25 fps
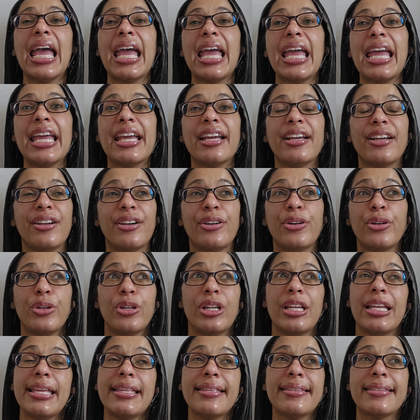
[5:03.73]
it could
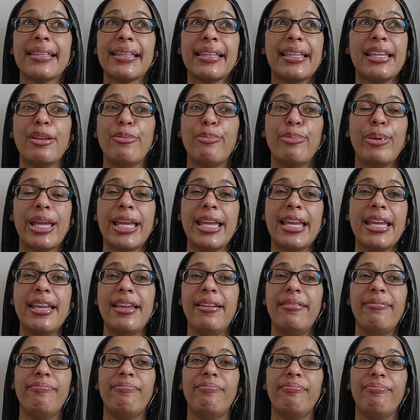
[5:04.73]
easily
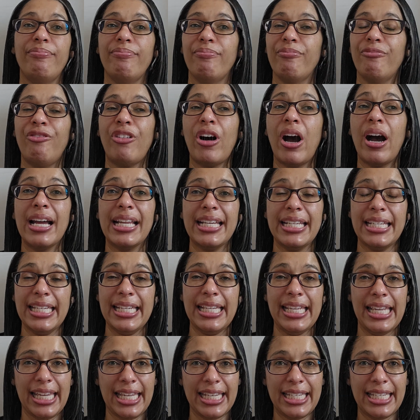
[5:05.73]
be fine to get